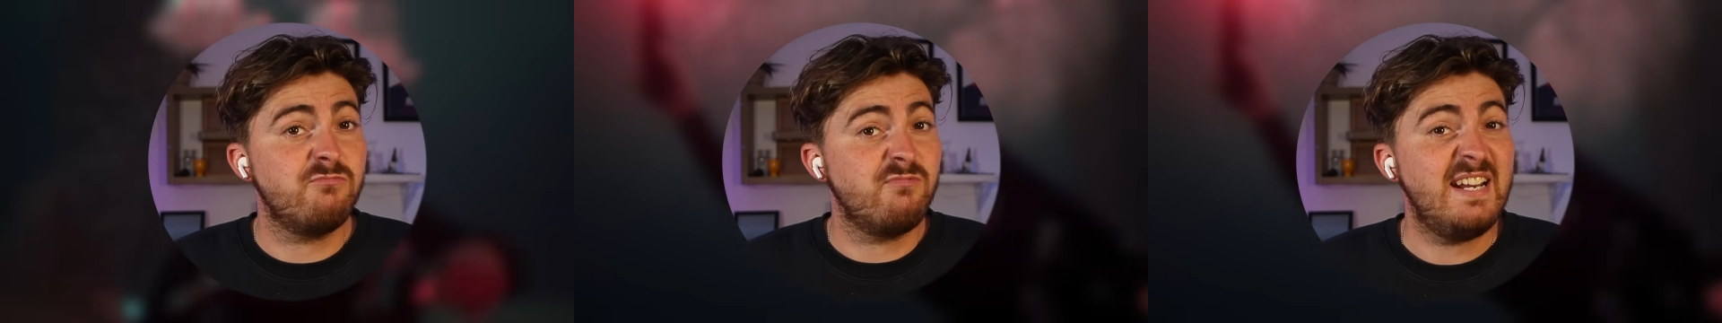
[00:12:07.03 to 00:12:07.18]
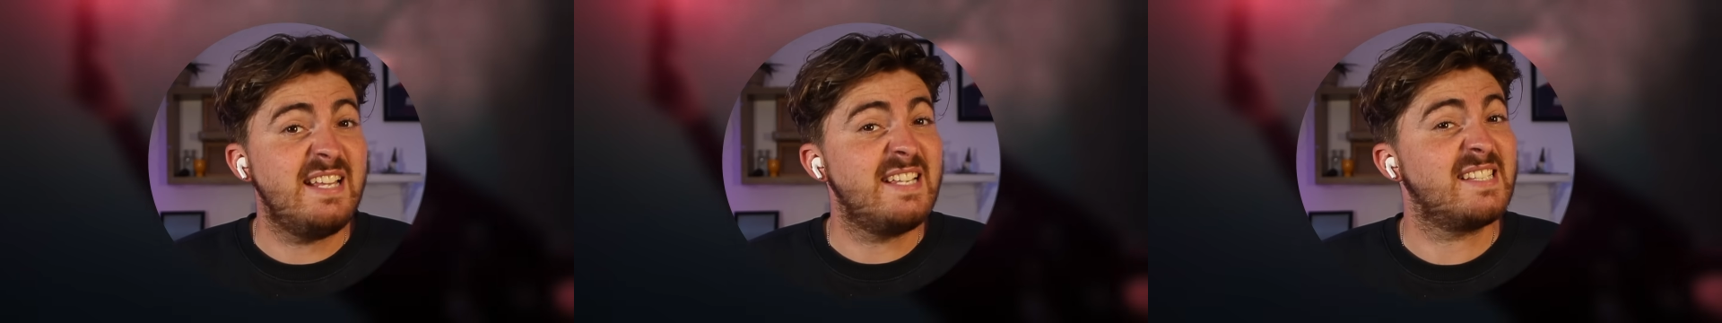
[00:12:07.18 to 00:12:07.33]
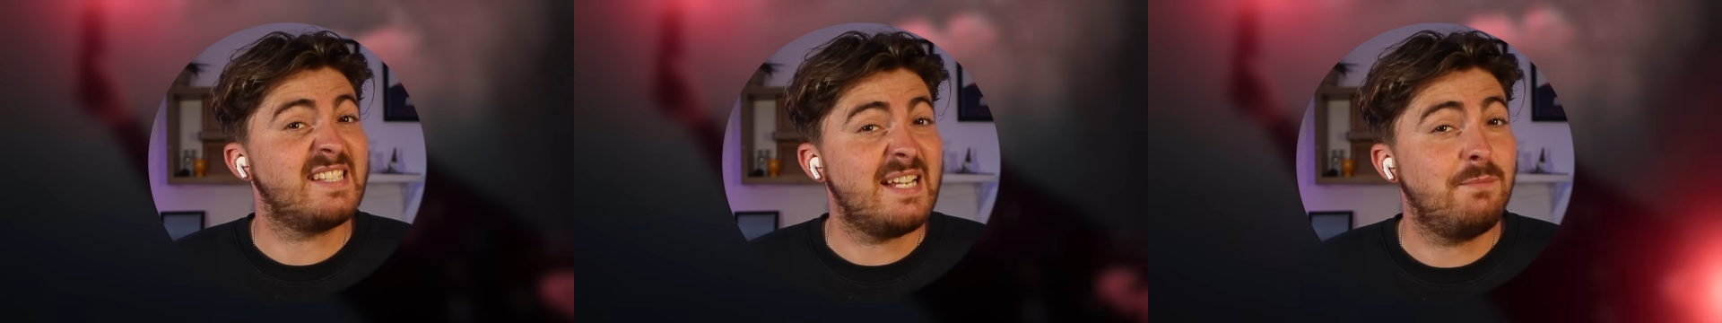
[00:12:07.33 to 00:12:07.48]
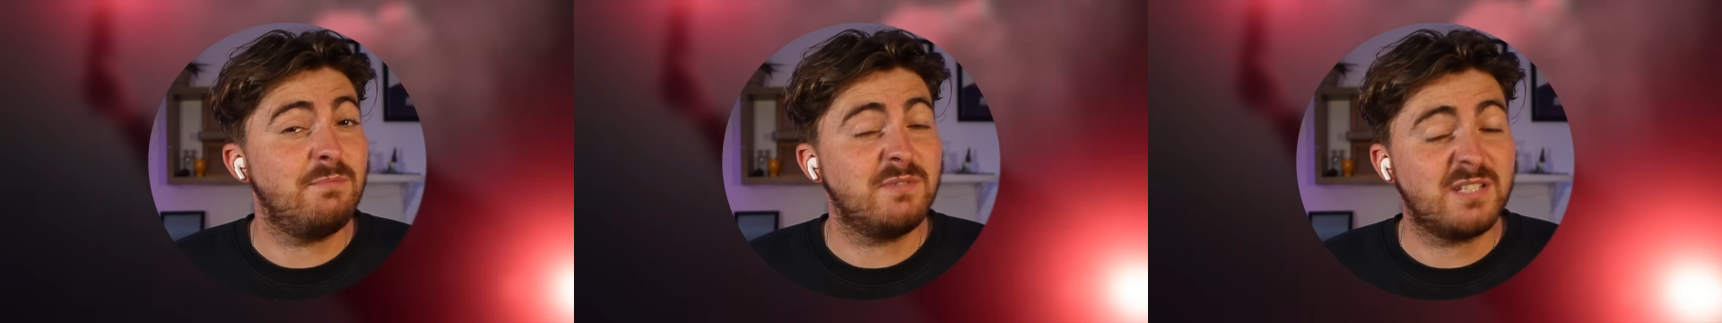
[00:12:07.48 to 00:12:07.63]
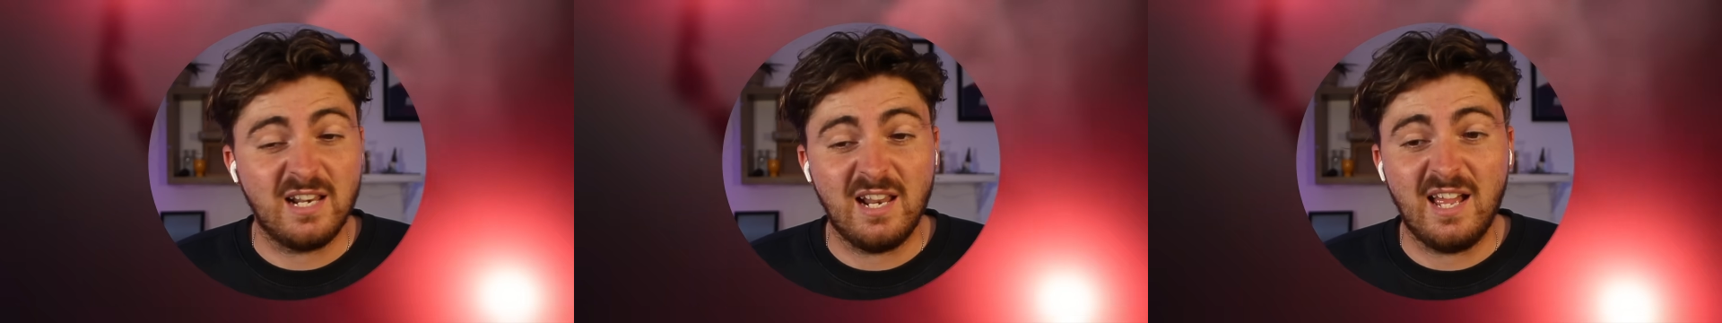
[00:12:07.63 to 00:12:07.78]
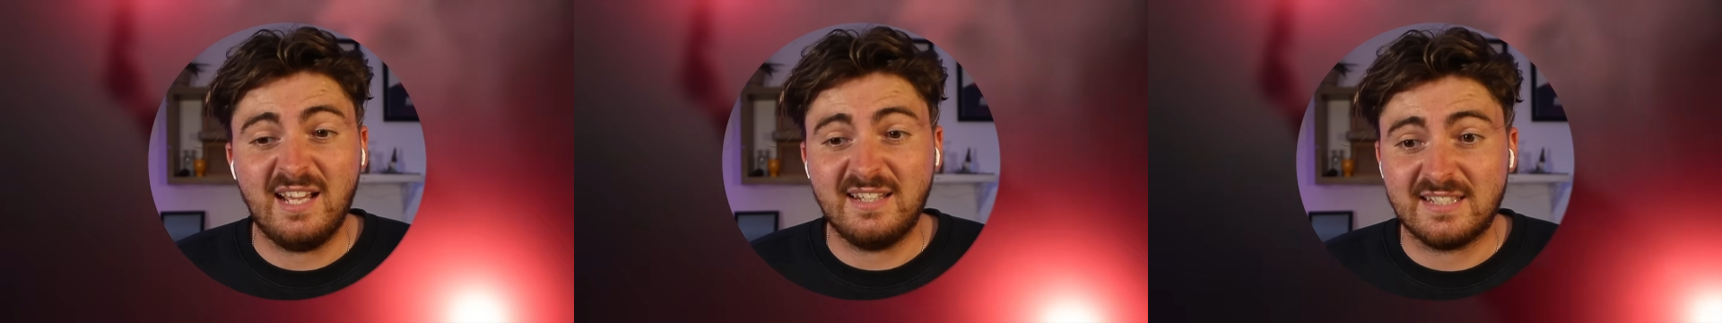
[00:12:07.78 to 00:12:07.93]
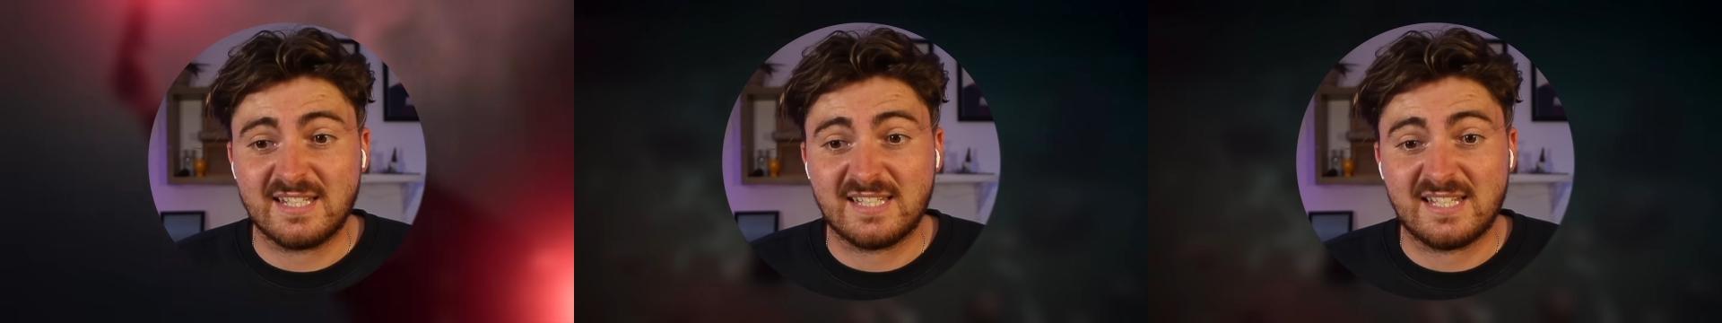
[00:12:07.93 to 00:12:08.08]
really seem to
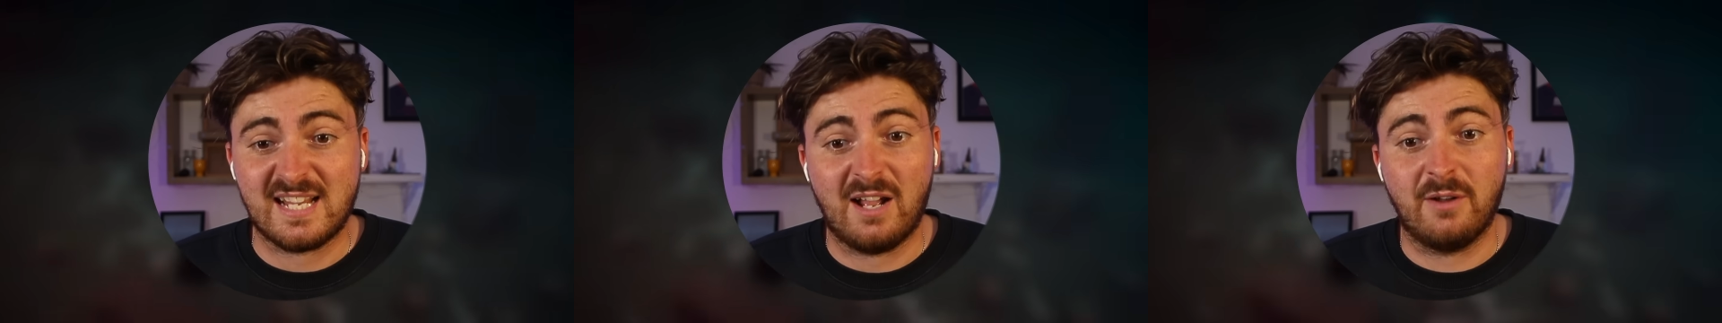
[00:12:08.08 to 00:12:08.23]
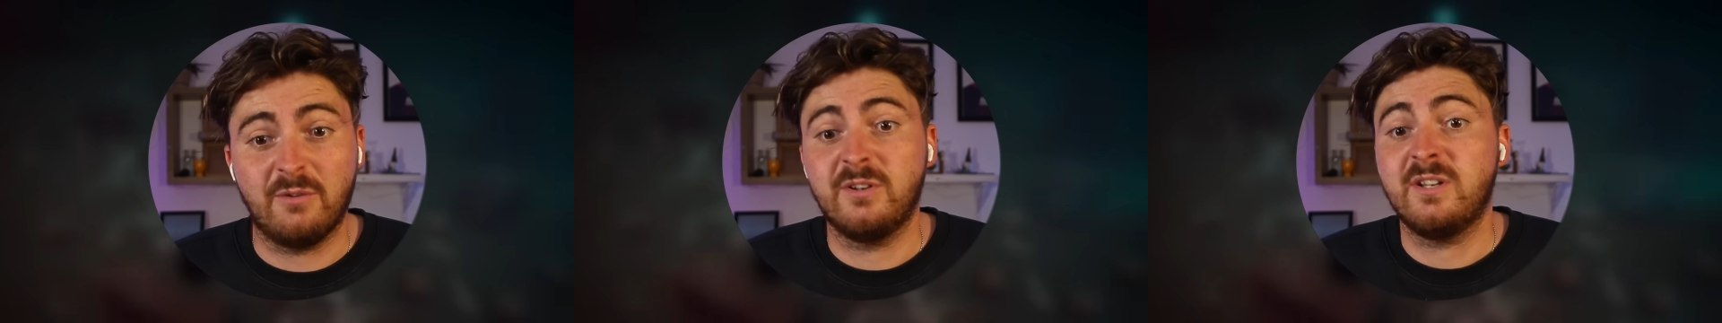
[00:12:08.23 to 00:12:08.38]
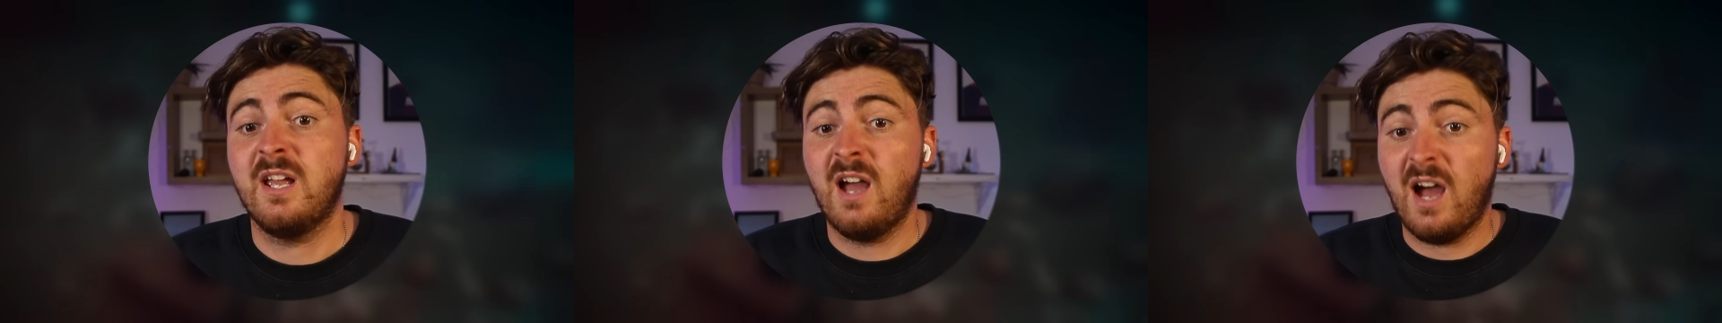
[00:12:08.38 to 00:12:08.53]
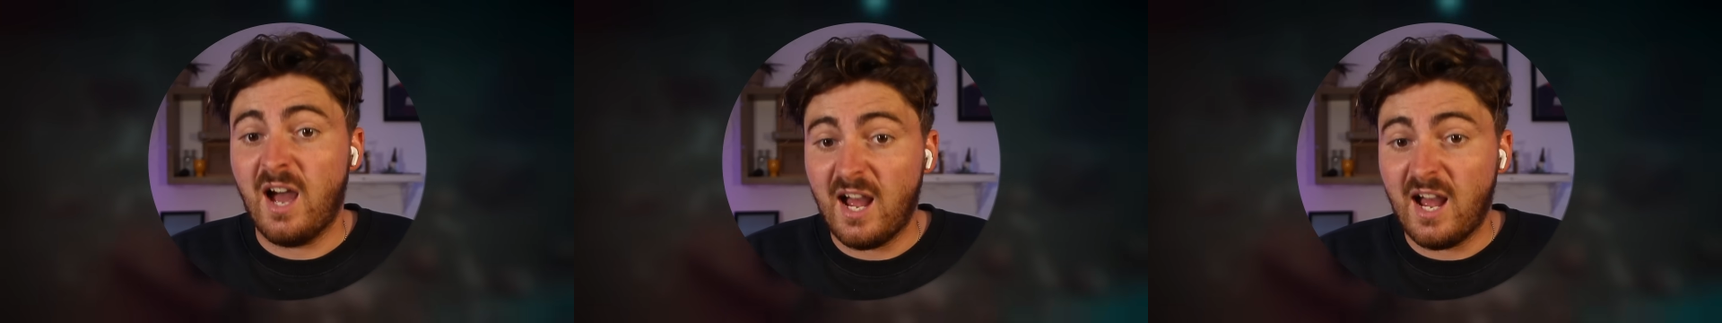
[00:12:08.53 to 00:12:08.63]
like the sound.